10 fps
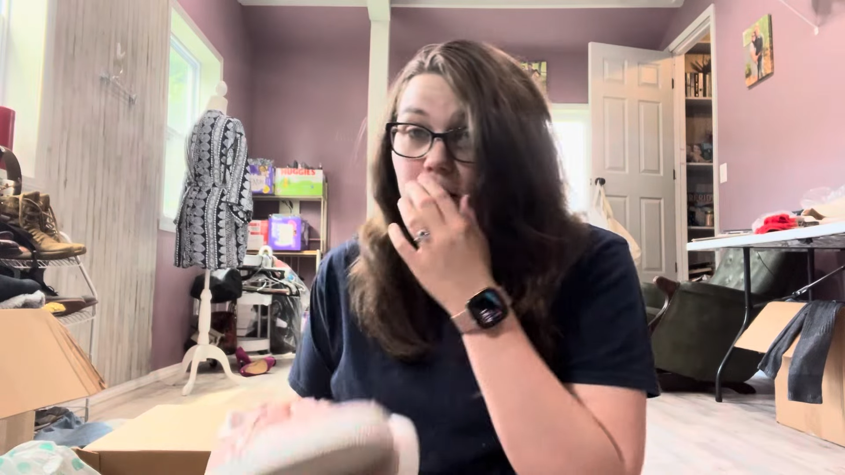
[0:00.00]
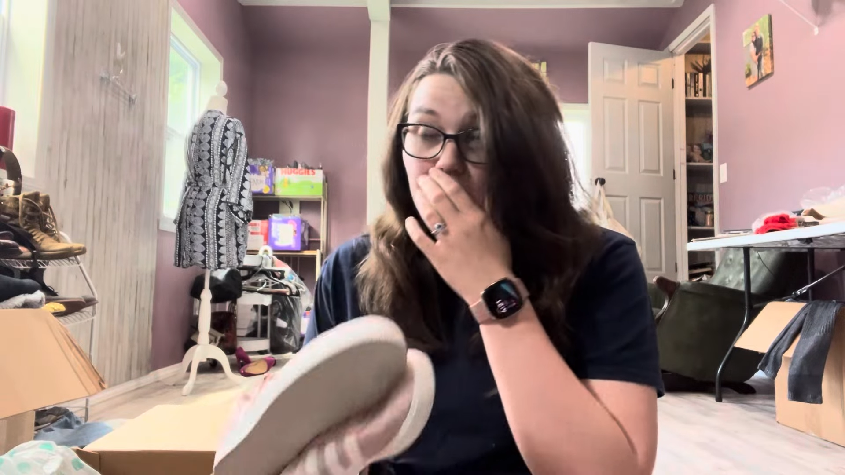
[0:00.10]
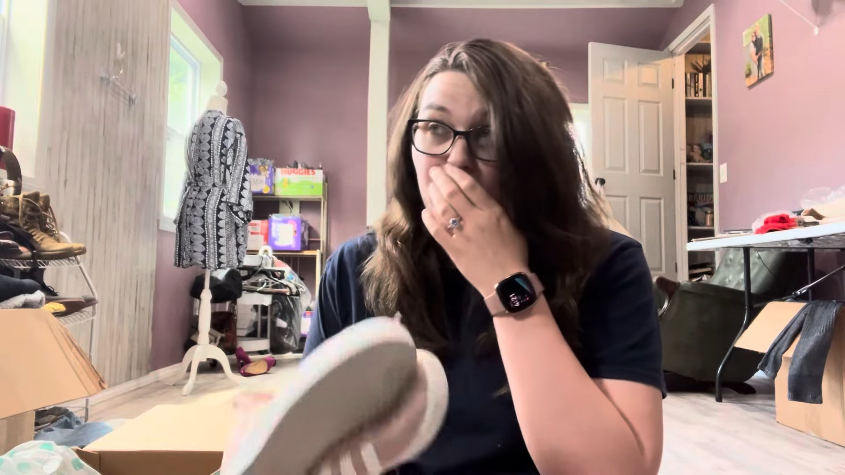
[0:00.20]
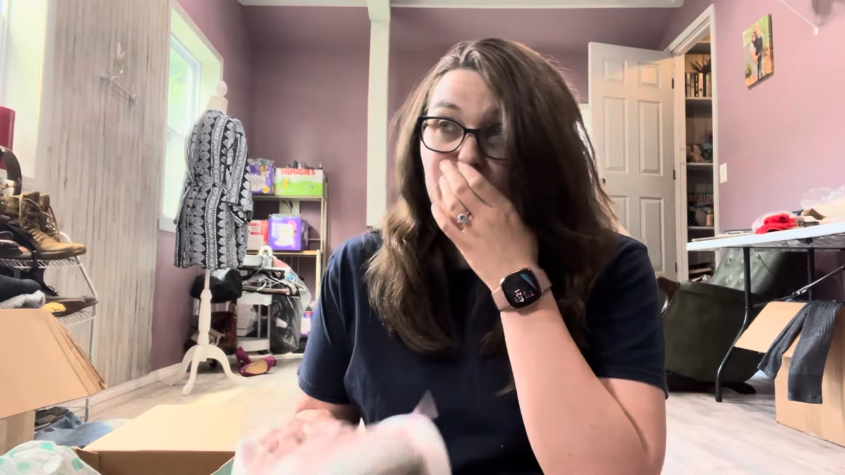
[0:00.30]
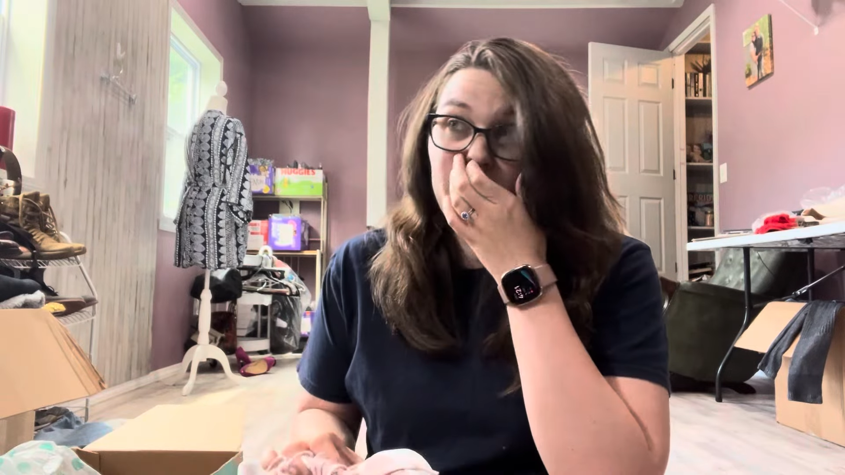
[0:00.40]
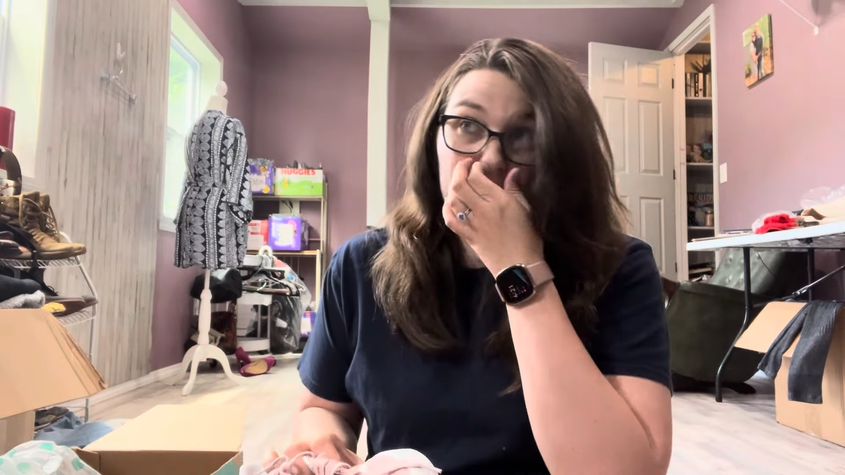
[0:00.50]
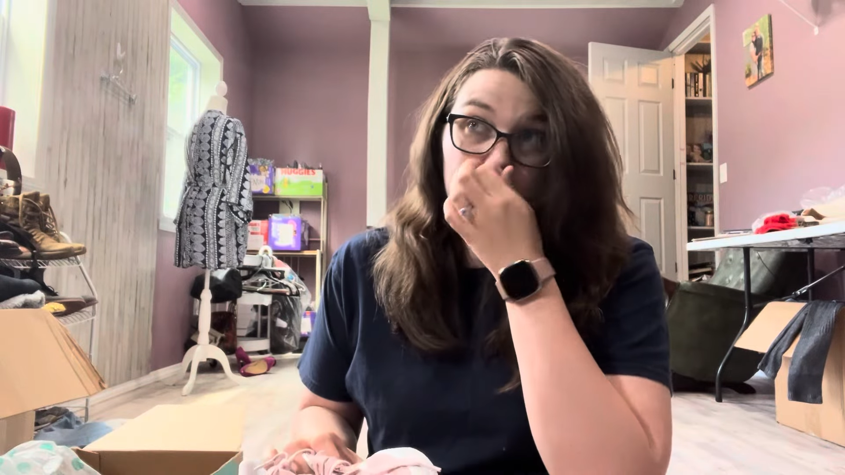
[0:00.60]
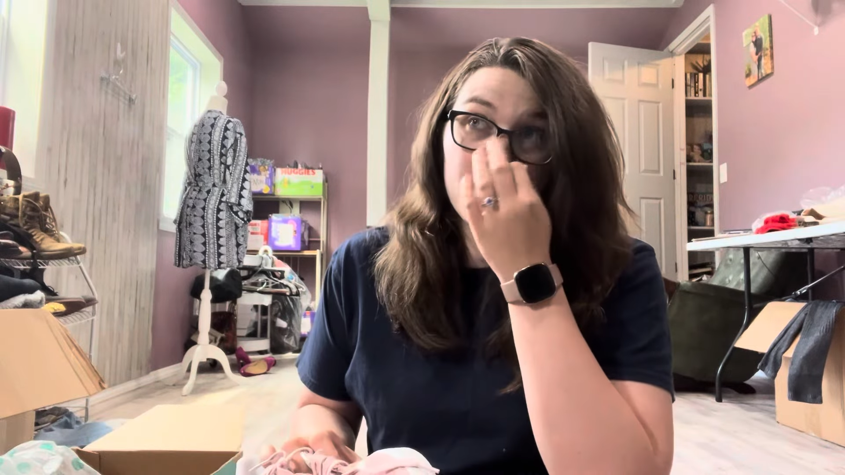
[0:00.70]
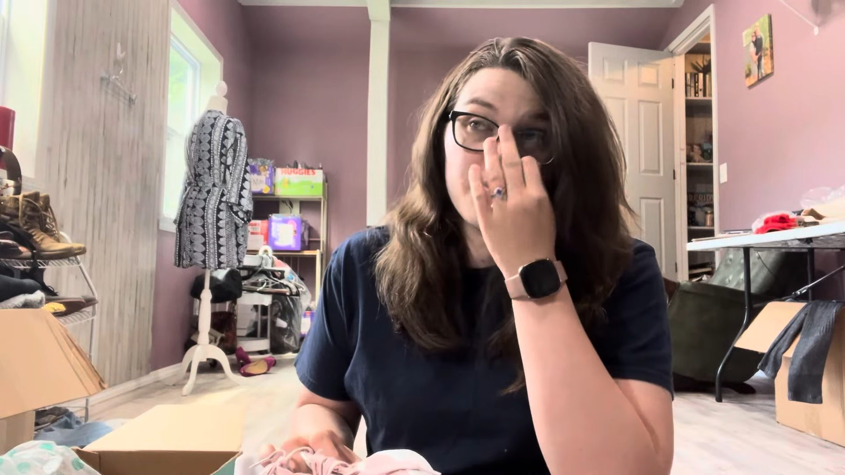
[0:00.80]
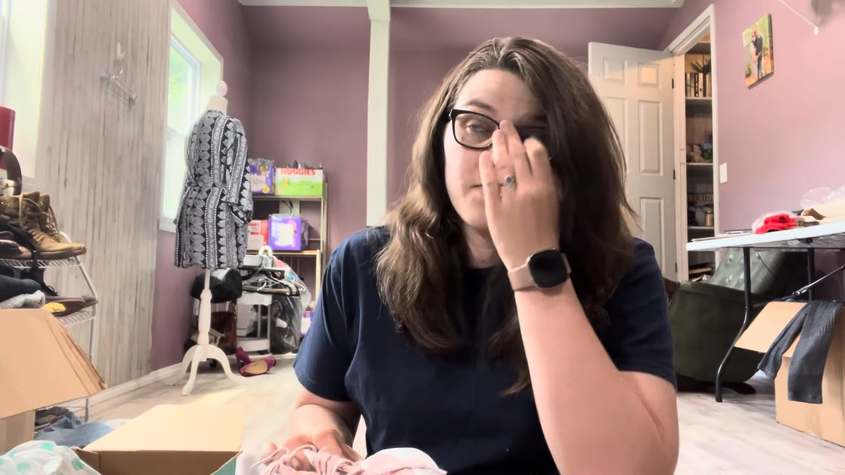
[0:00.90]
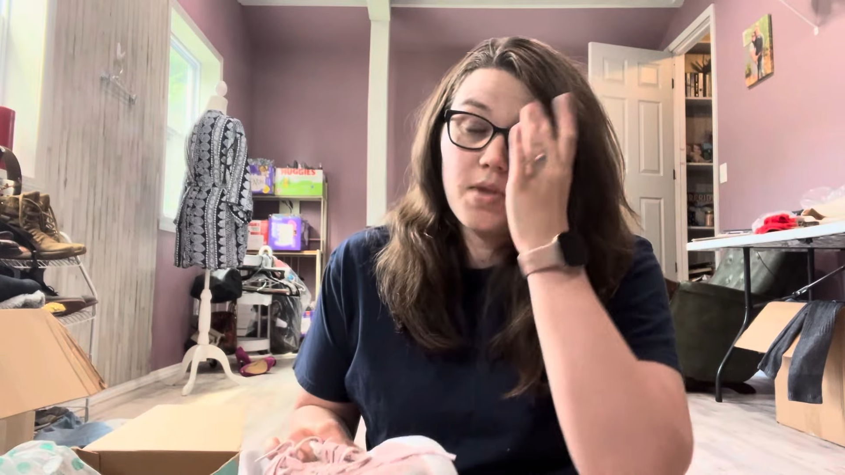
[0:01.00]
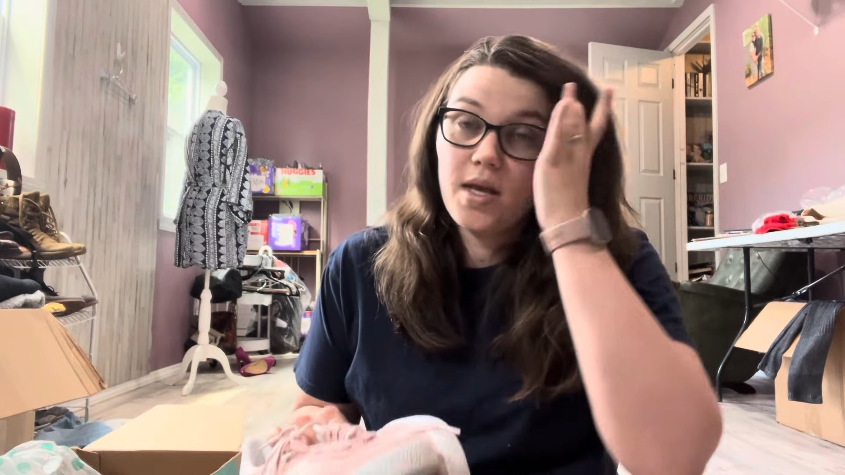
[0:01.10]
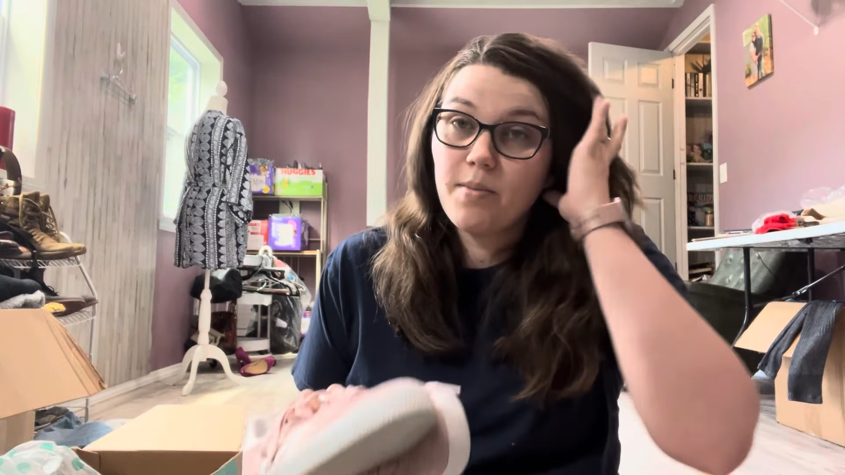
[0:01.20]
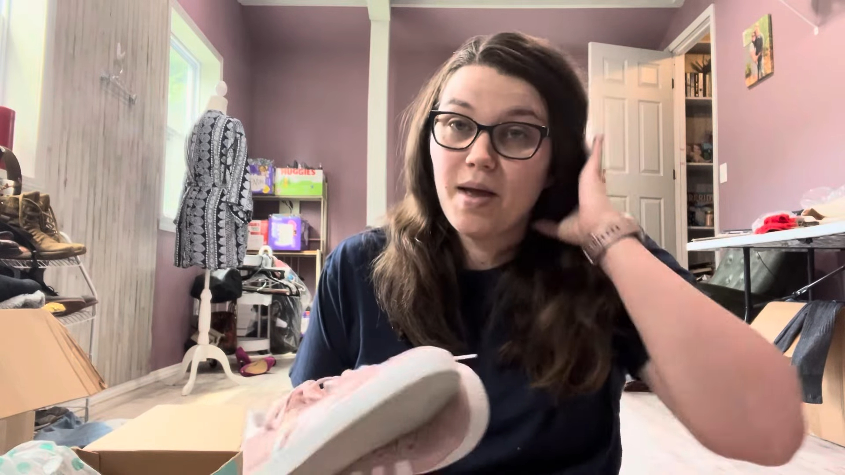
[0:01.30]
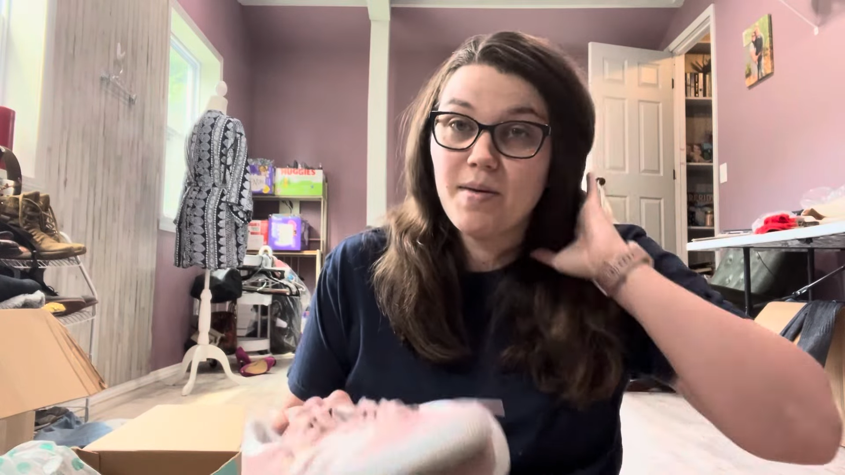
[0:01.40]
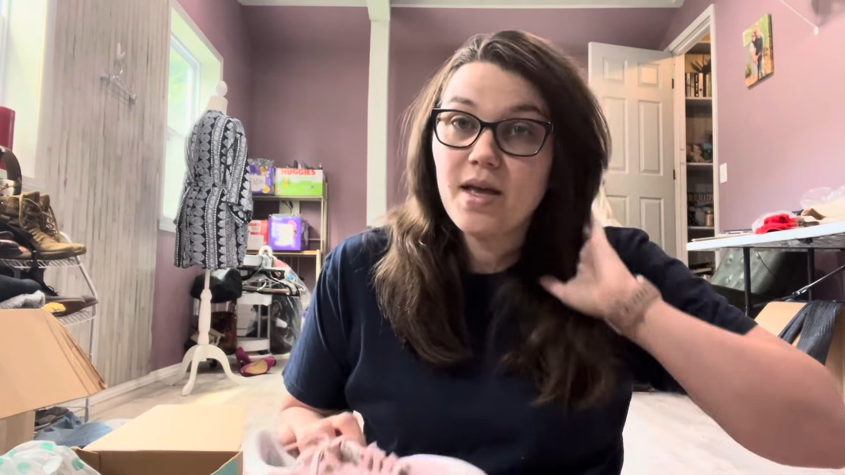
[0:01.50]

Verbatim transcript: carrier, like a baby